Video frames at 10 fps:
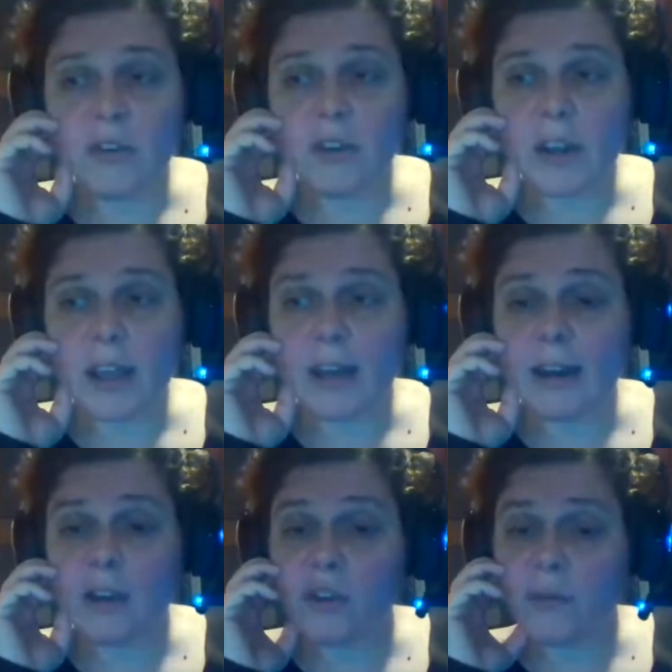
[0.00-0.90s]
an
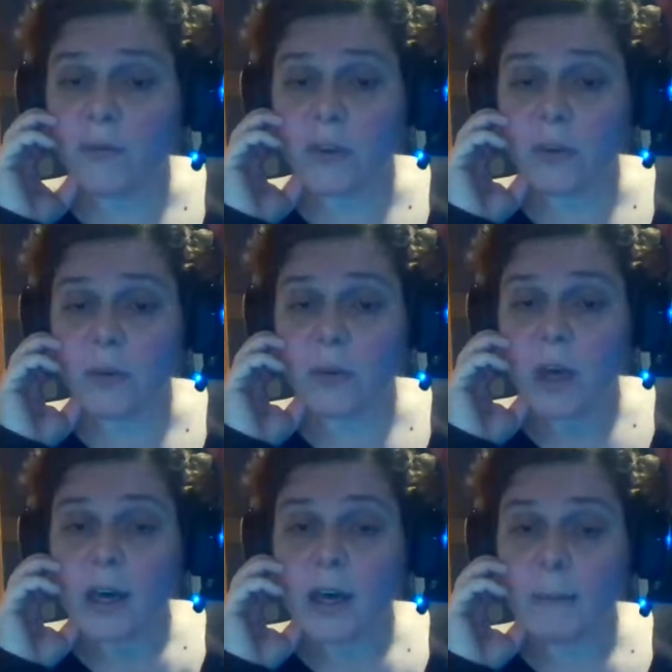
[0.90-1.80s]
interview
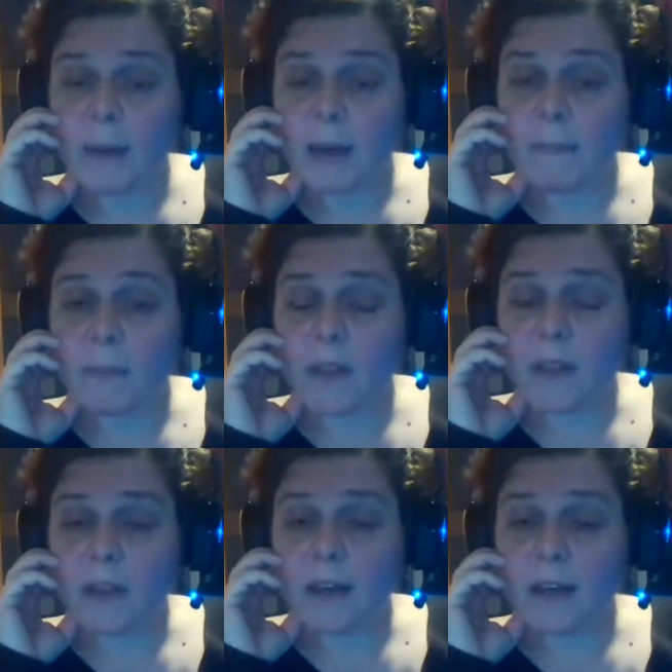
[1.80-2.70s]
coming up
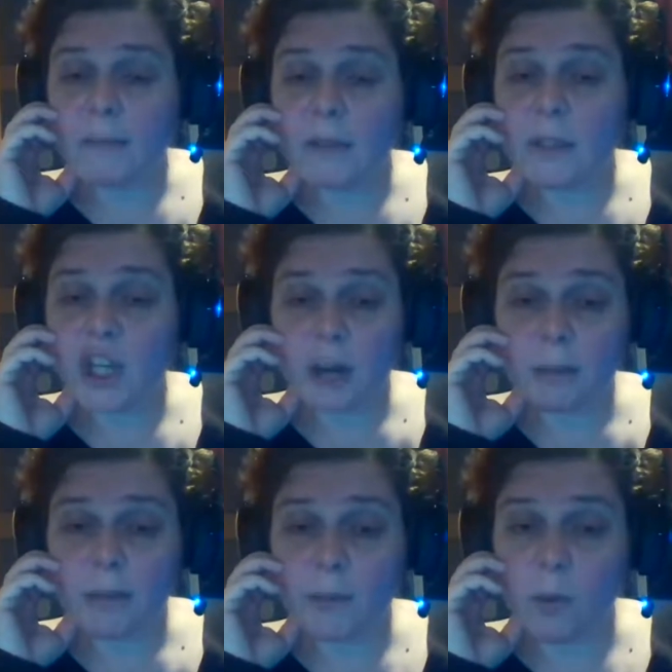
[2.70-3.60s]
with the
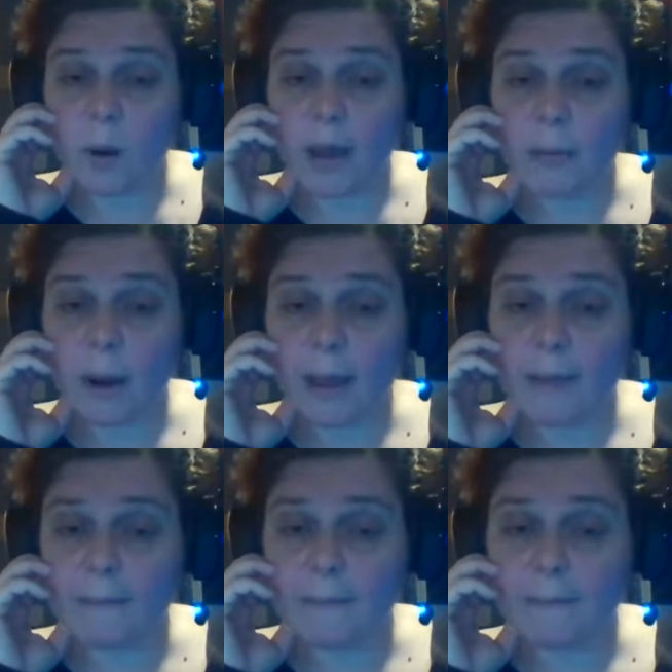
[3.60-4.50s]
gentleman from Quiet Riot,